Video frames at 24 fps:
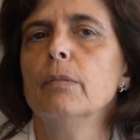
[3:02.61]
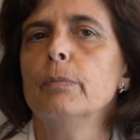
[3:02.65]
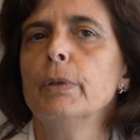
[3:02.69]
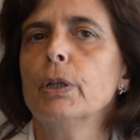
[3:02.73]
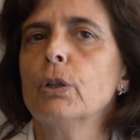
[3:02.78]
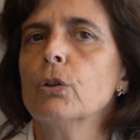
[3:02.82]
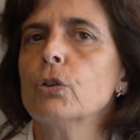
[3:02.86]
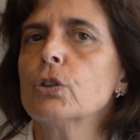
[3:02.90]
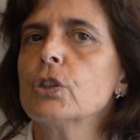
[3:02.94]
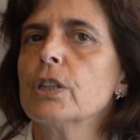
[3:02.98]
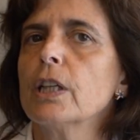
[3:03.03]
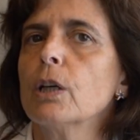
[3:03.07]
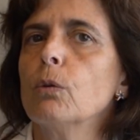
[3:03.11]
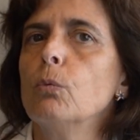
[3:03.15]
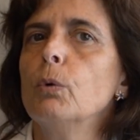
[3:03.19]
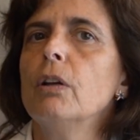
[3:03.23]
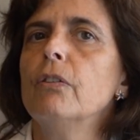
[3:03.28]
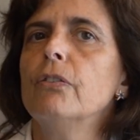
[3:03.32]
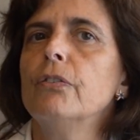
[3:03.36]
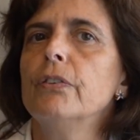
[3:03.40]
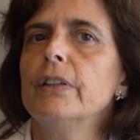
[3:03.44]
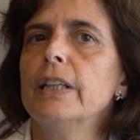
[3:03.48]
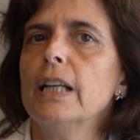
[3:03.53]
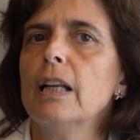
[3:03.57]
because they
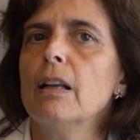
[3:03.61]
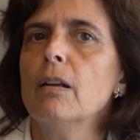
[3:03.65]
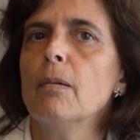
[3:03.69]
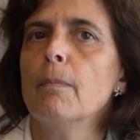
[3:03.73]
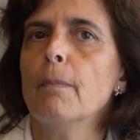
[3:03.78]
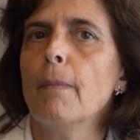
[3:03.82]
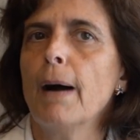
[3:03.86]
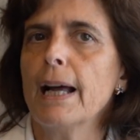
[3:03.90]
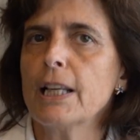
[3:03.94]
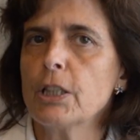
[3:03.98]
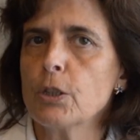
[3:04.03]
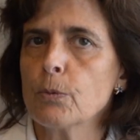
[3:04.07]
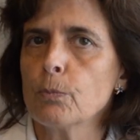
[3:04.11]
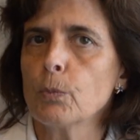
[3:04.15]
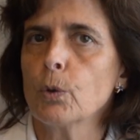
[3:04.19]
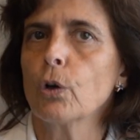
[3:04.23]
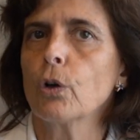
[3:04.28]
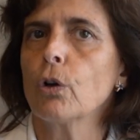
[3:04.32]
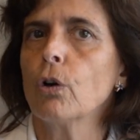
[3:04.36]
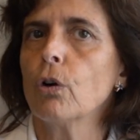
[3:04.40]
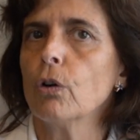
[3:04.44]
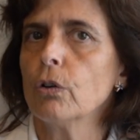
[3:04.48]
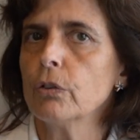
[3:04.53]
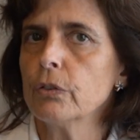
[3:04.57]
will feel much
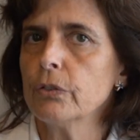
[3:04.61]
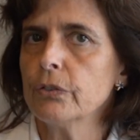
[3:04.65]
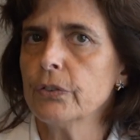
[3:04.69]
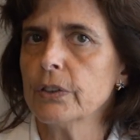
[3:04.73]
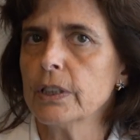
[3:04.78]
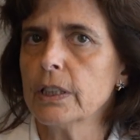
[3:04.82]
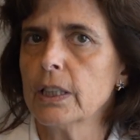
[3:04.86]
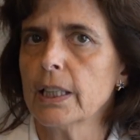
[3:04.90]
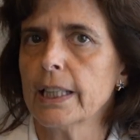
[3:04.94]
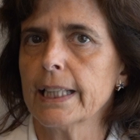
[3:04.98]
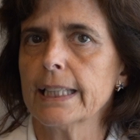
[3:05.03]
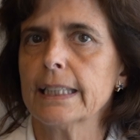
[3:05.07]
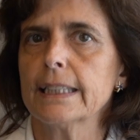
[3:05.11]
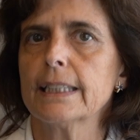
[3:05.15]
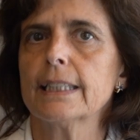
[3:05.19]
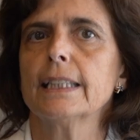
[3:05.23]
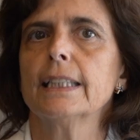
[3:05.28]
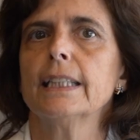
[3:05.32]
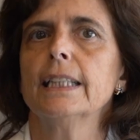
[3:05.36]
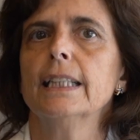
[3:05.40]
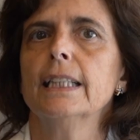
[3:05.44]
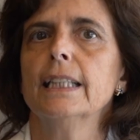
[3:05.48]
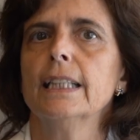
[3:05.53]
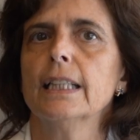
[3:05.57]
more confident
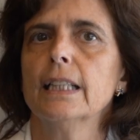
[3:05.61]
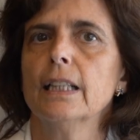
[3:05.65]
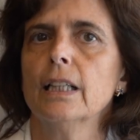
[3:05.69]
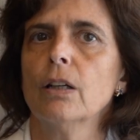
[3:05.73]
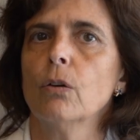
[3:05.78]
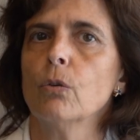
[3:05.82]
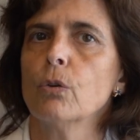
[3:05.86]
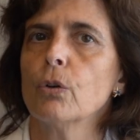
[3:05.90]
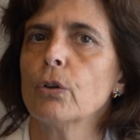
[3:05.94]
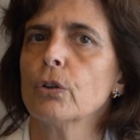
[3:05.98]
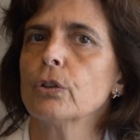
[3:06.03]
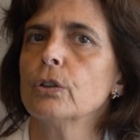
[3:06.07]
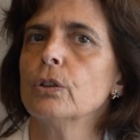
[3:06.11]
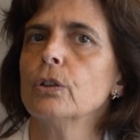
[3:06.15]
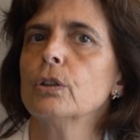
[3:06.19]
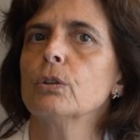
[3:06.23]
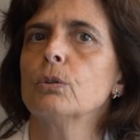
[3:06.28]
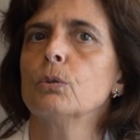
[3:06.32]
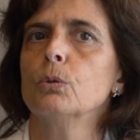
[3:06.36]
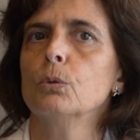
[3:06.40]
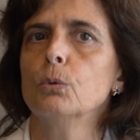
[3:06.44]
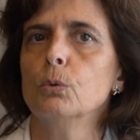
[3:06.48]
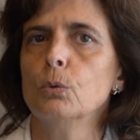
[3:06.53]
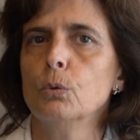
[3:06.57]
in order
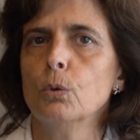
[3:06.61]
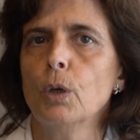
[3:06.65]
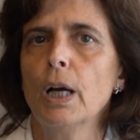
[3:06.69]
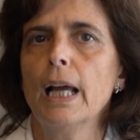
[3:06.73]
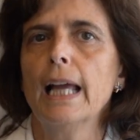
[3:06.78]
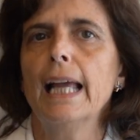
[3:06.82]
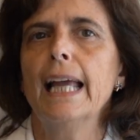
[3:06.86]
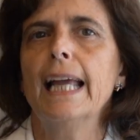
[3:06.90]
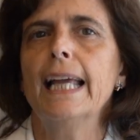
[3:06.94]
to